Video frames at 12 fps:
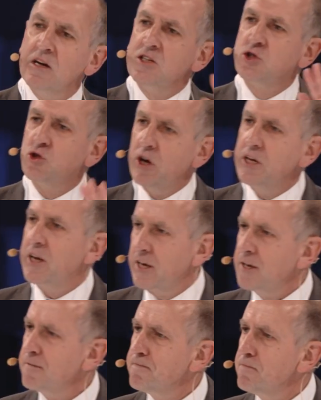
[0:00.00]

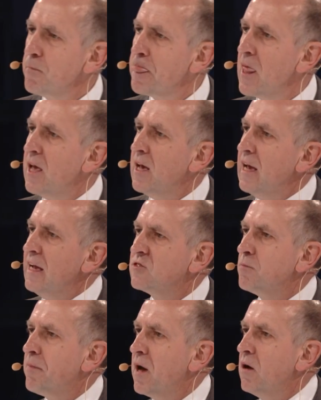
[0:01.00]
Training is
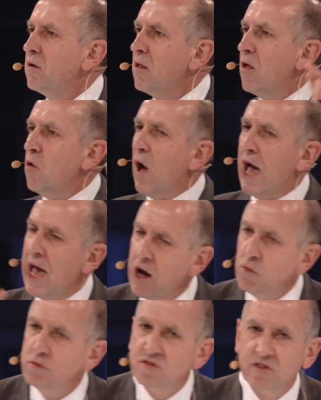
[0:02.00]
about
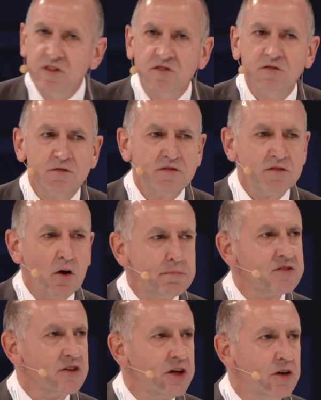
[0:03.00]
how is this
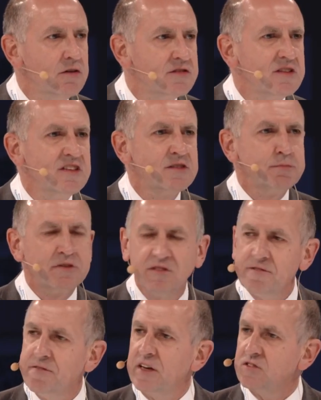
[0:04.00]
cybersecurity
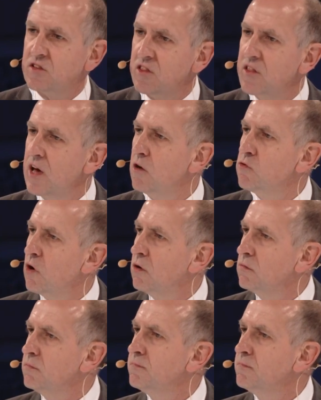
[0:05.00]
specific to their role.